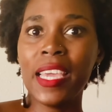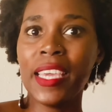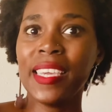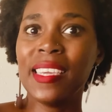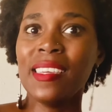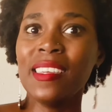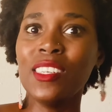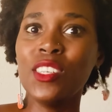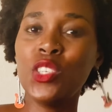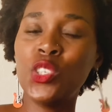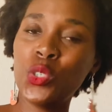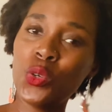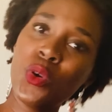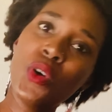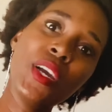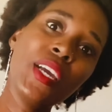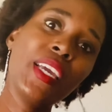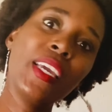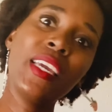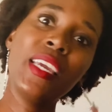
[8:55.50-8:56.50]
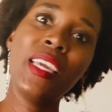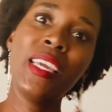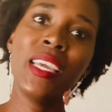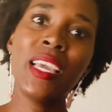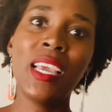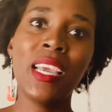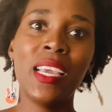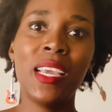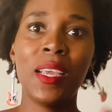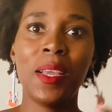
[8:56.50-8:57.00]

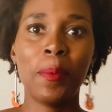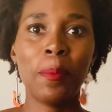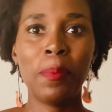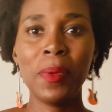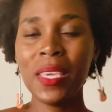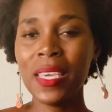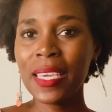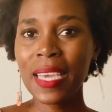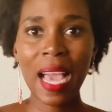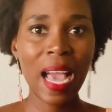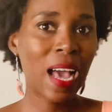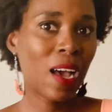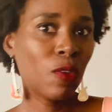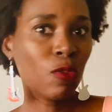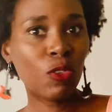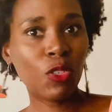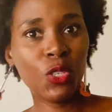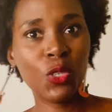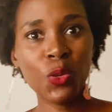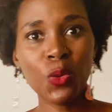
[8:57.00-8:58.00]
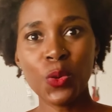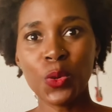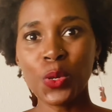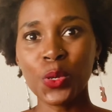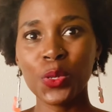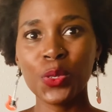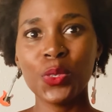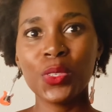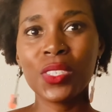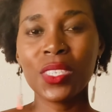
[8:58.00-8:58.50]
enjoy being
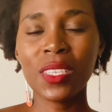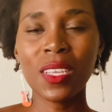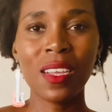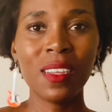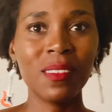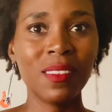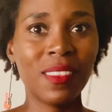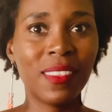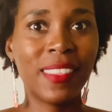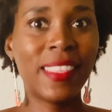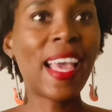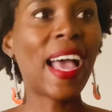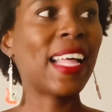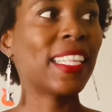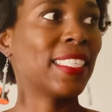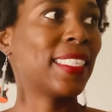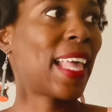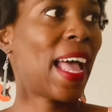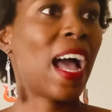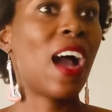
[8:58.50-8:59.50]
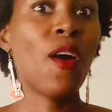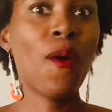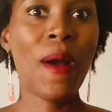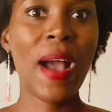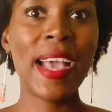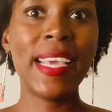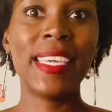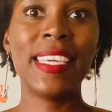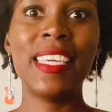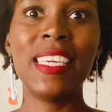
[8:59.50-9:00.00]
outdoors. That's how
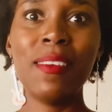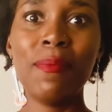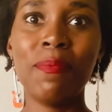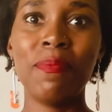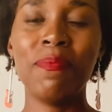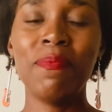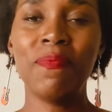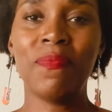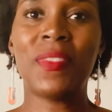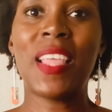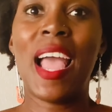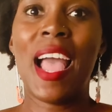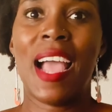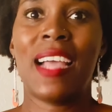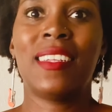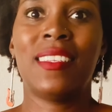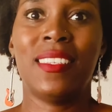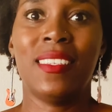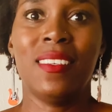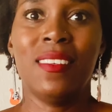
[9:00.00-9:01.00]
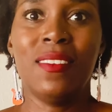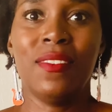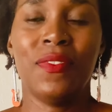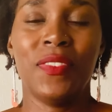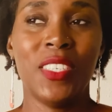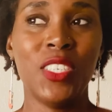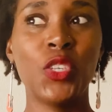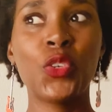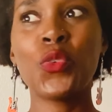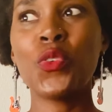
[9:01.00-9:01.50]
I keep active.
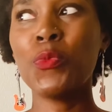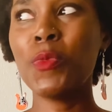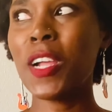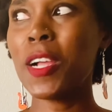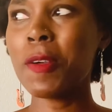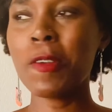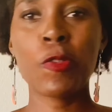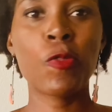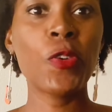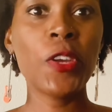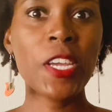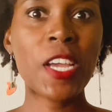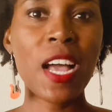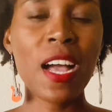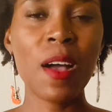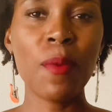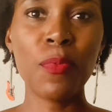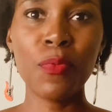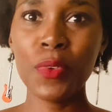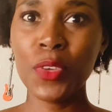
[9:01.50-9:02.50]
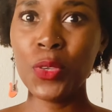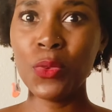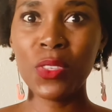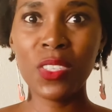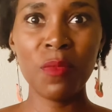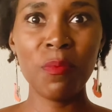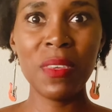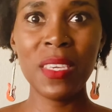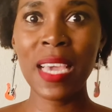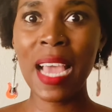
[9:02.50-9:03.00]
Growing up, we used
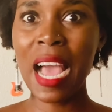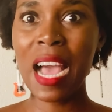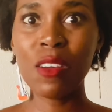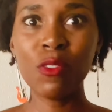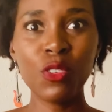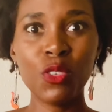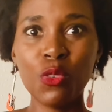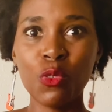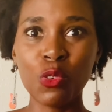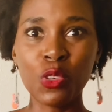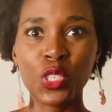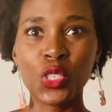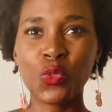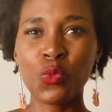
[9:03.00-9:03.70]
to be outdoors,